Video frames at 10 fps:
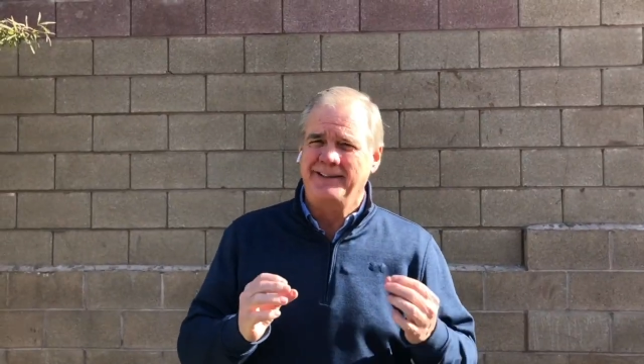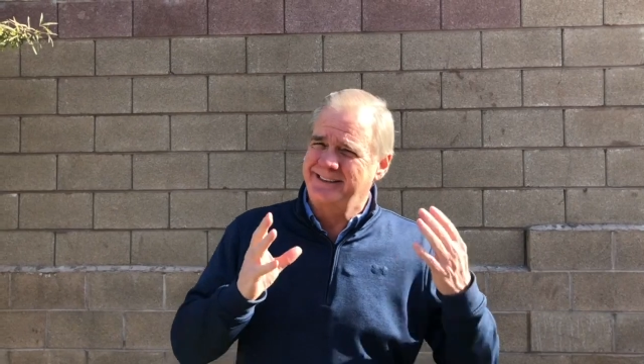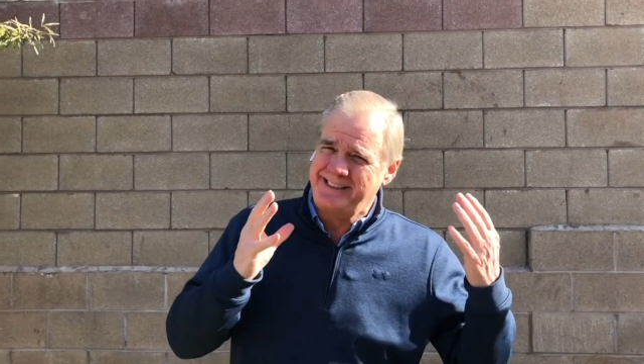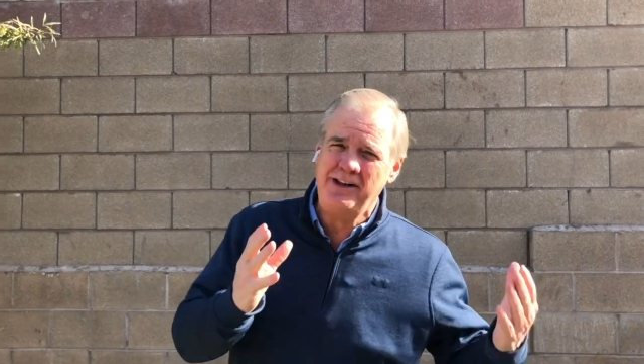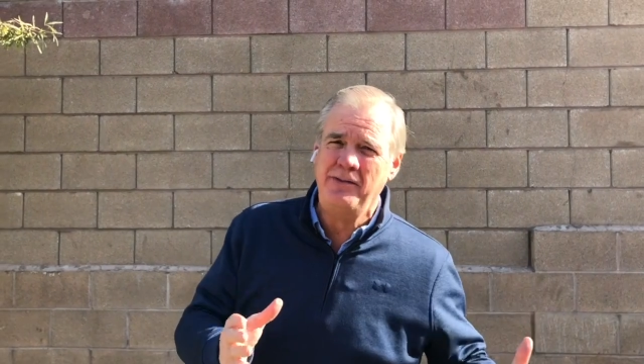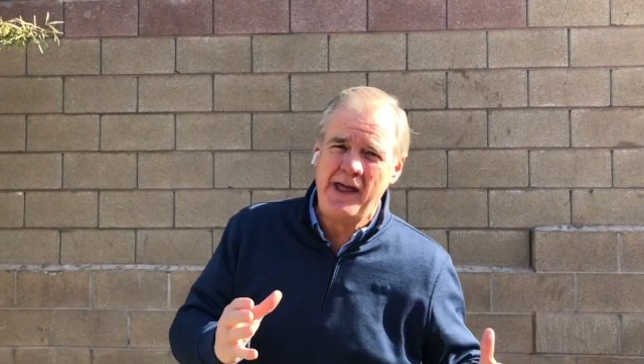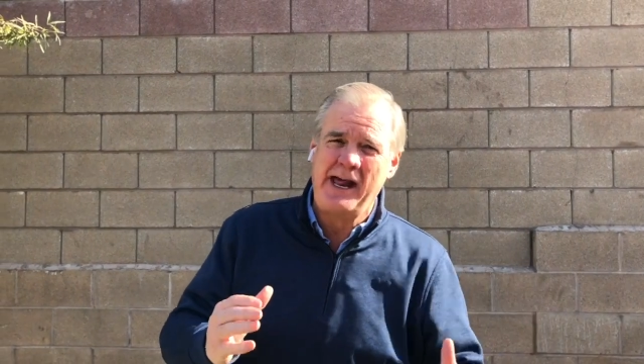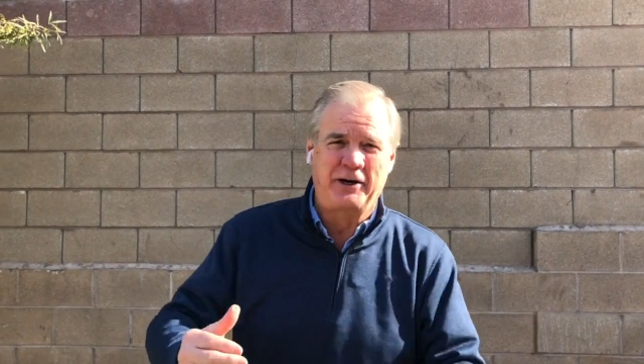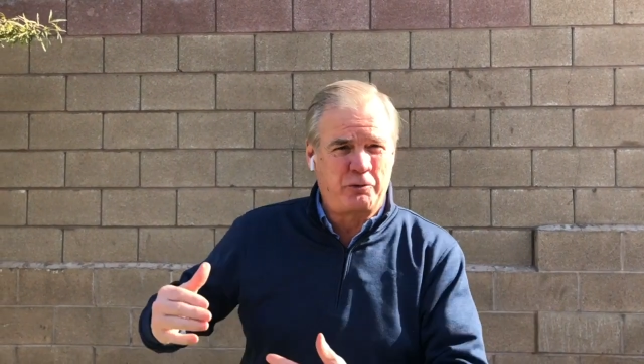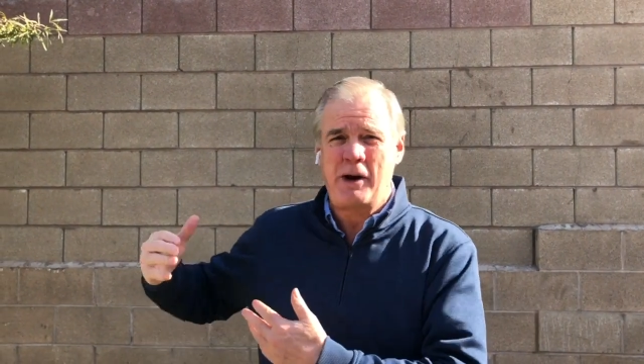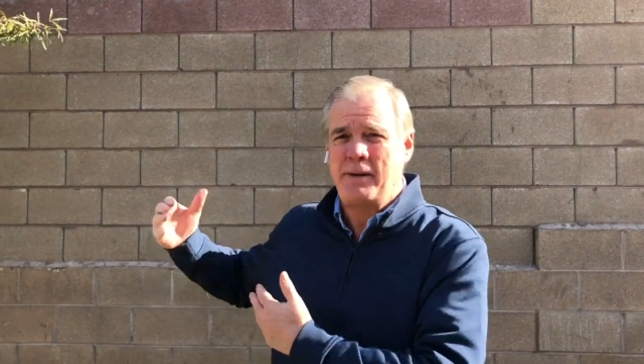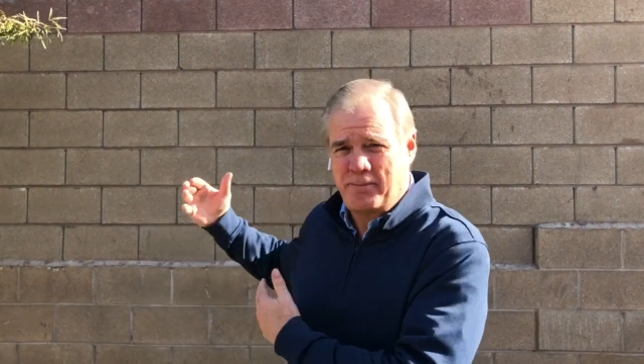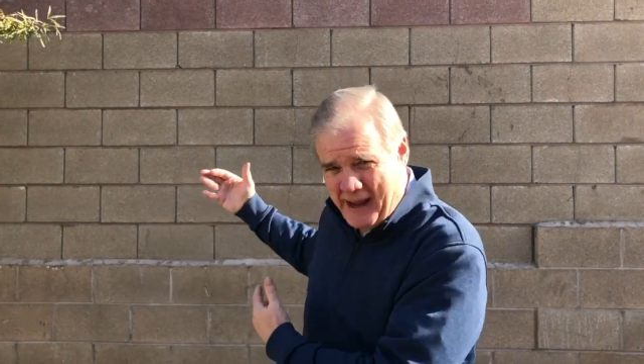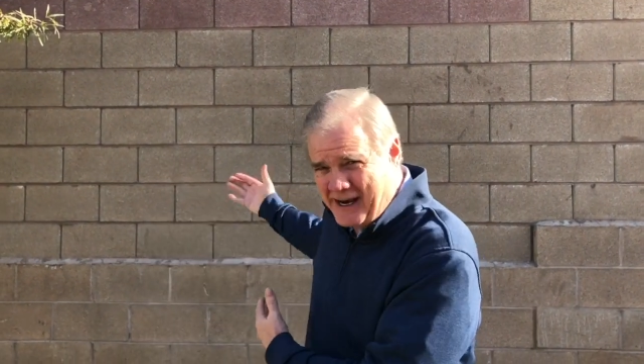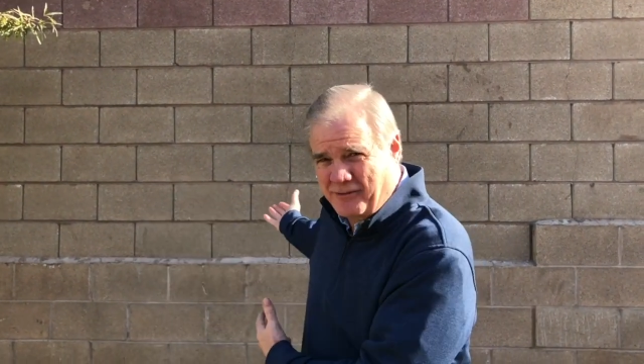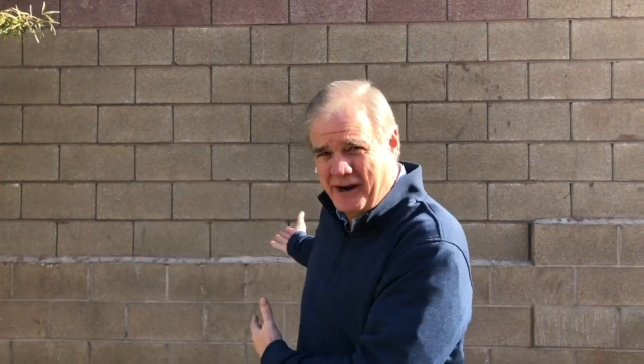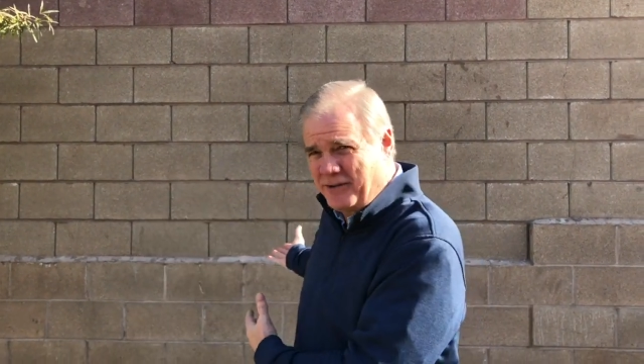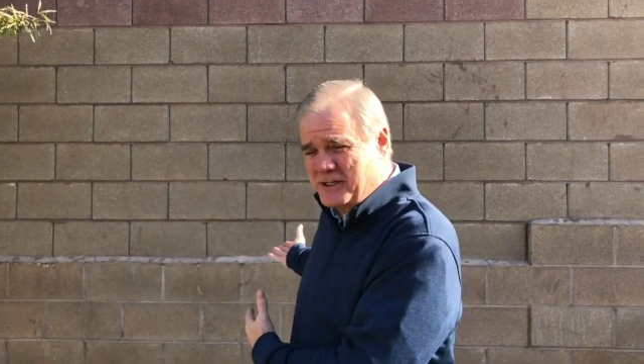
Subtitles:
Still not a great background,